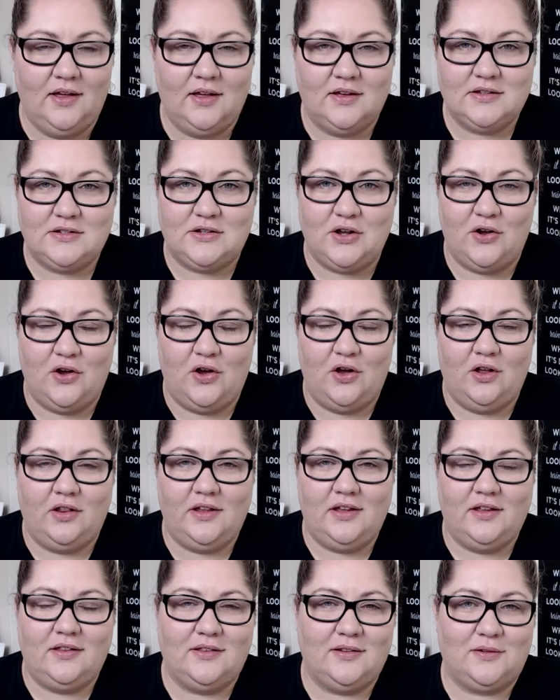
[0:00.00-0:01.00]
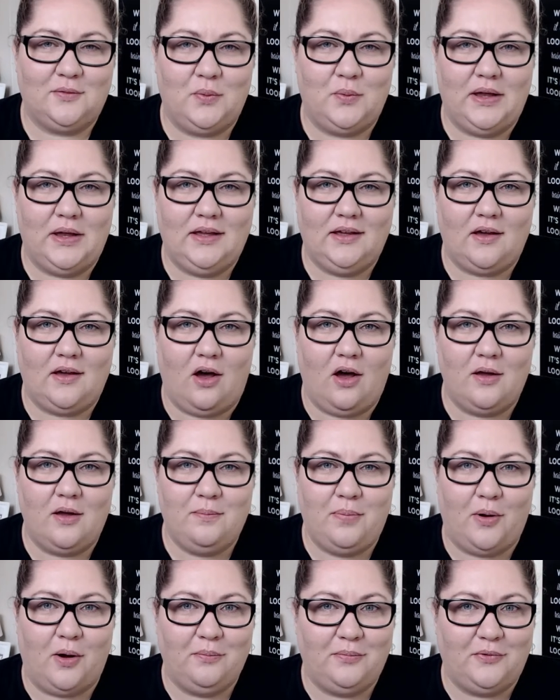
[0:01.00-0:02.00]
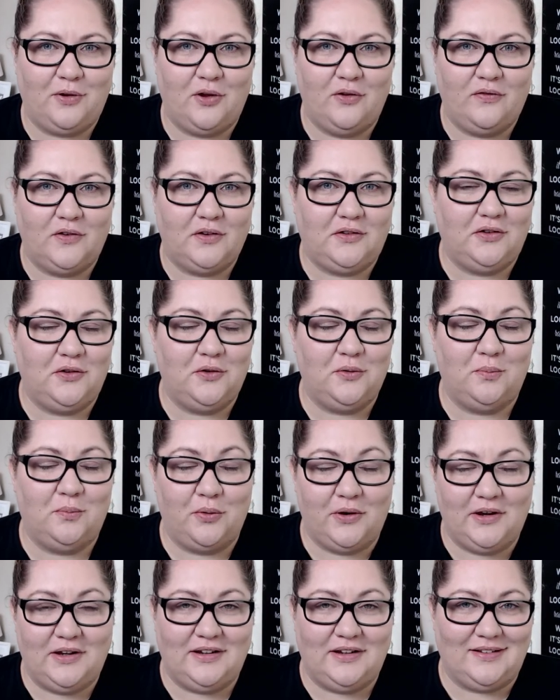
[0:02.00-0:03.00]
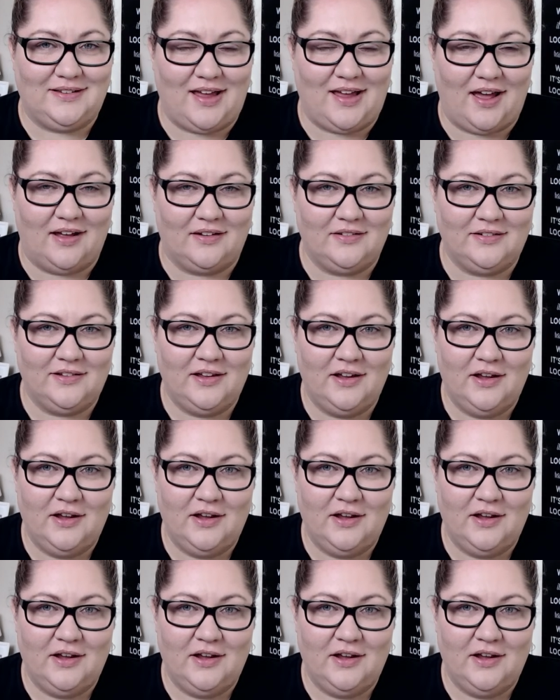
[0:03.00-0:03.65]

So earlier this week I popped over to Brittany's house